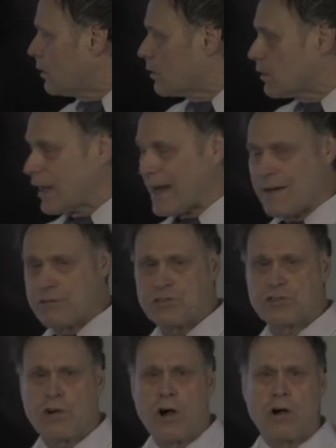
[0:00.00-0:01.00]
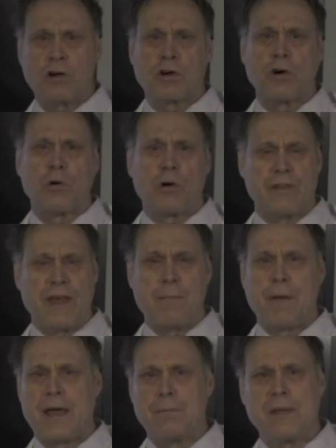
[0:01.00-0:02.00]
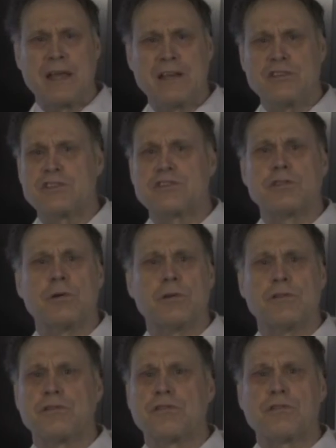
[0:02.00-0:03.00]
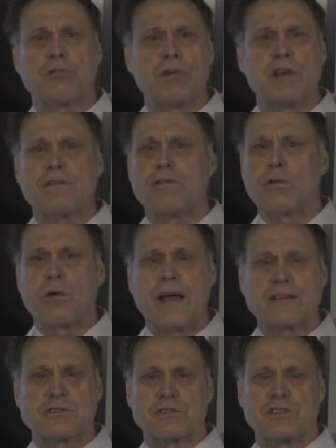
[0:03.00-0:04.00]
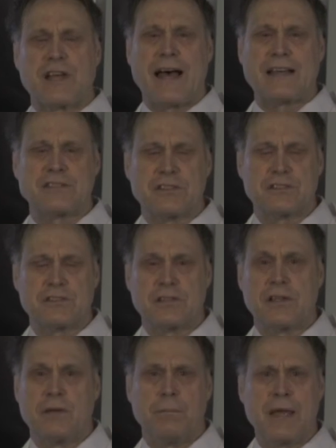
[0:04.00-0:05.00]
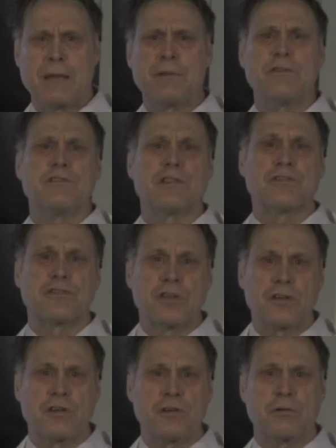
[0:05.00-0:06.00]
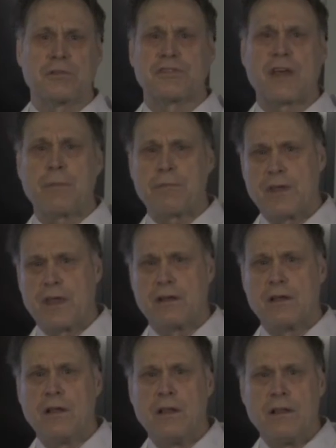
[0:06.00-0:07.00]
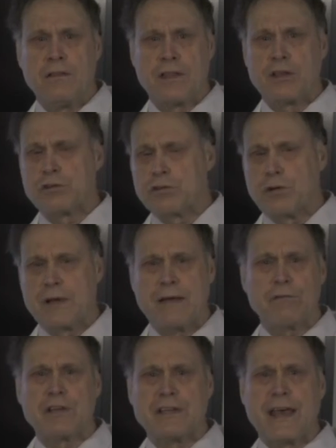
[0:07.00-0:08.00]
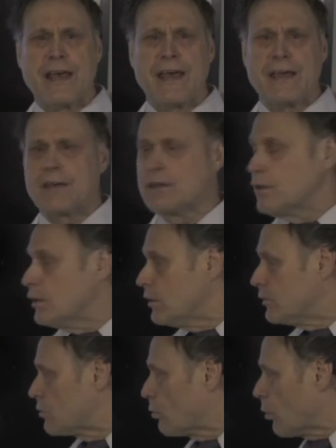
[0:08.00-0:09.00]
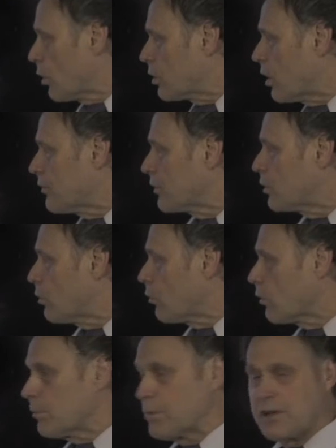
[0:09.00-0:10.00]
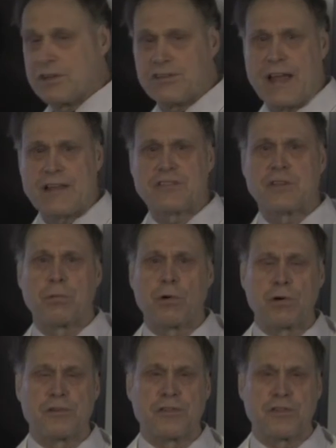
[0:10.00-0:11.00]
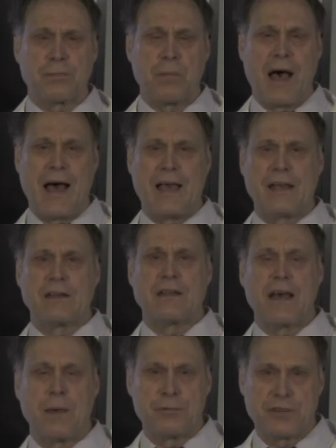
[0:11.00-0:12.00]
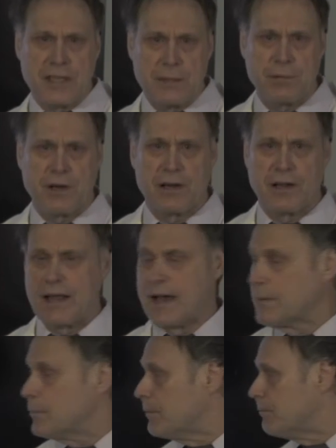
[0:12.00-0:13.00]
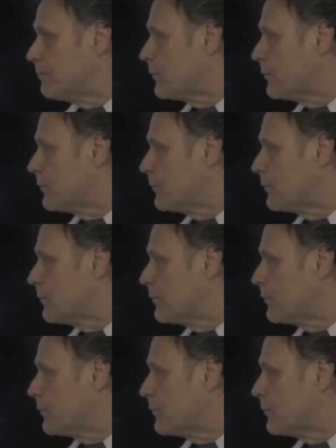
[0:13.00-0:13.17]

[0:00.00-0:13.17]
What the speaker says: Got to have a strong core. That might mean just doing 3 or 4 exercises, maybe even just 2, something that you're doing every day to work on the core, because that supports the spine, helps keep it in alignment.